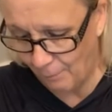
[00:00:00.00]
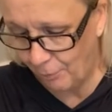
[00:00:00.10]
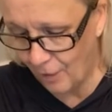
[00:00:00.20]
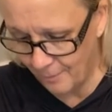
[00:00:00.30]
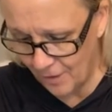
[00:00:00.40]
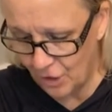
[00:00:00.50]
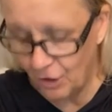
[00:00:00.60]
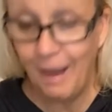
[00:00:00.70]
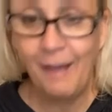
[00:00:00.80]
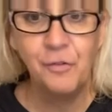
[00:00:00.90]
I promise
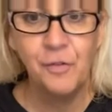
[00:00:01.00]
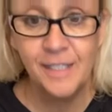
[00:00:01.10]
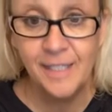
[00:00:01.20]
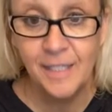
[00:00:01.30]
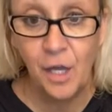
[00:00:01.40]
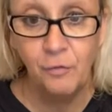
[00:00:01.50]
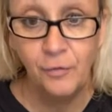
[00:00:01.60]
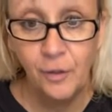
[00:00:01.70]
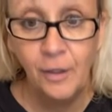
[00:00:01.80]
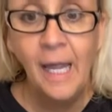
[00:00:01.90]
you, after this is
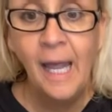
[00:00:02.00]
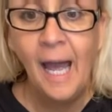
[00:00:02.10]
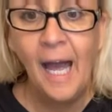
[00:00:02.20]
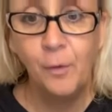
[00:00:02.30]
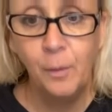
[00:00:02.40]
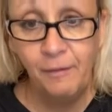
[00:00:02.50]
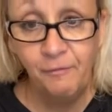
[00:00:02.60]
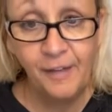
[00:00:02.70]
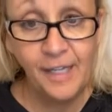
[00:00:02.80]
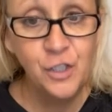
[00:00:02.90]
over, I will be
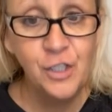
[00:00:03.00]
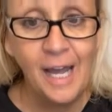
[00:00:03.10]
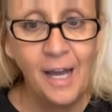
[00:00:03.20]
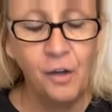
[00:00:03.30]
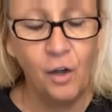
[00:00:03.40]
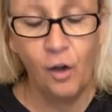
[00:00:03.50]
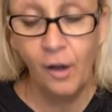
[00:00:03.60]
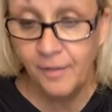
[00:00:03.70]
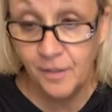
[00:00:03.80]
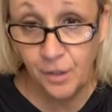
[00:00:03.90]
vegged out
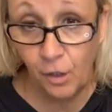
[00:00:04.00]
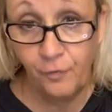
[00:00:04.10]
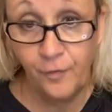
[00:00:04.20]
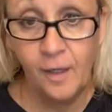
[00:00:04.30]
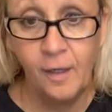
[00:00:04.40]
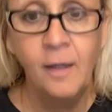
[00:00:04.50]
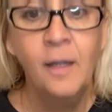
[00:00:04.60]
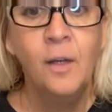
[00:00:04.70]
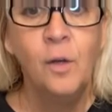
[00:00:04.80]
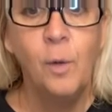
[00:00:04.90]
on the sofa
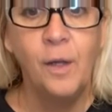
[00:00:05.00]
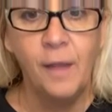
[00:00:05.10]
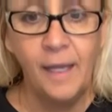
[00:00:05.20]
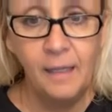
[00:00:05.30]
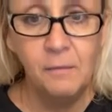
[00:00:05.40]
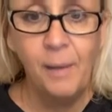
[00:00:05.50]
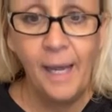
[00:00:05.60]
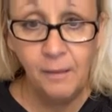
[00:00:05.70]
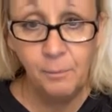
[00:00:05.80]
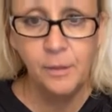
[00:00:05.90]
with eating
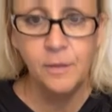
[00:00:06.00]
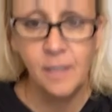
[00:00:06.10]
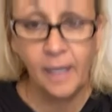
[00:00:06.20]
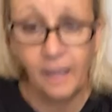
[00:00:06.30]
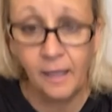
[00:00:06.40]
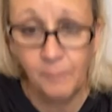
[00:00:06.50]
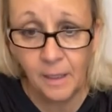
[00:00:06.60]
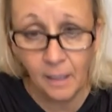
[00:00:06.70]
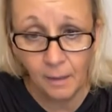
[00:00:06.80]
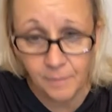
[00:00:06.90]
pain pills like
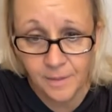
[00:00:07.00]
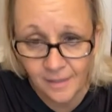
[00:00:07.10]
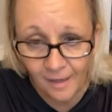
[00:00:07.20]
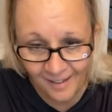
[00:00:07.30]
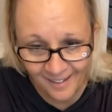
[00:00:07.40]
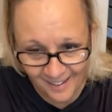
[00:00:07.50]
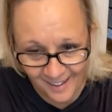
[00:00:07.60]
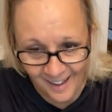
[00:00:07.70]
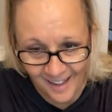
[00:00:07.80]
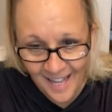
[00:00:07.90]
M&Ms.
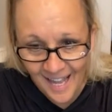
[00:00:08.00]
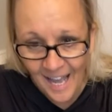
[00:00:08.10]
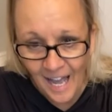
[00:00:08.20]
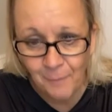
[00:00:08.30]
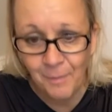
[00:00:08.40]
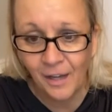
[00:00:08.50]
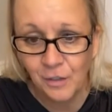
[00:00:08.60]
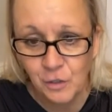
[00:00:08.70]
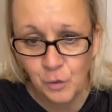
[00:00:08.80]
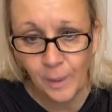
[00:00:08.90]
I'm not going
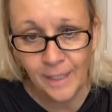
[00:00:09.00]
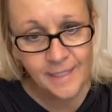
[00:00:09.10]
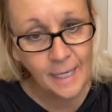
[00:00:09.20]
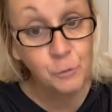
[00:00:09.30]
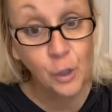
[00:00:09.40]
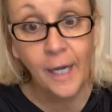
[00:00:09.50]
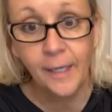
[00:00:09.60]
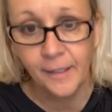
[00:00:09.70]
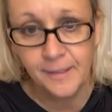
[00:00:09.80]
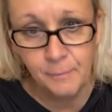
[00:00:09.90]
to twist. I'm trying
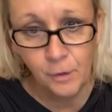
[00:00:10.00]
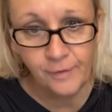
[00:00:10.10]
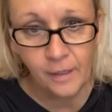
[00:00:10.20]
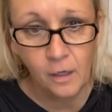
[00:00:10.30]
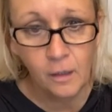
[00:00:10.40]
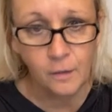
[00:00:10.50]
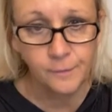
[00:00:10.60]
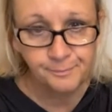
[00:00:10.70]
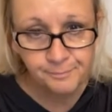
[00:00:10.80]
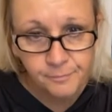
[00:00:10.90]
not to move at all.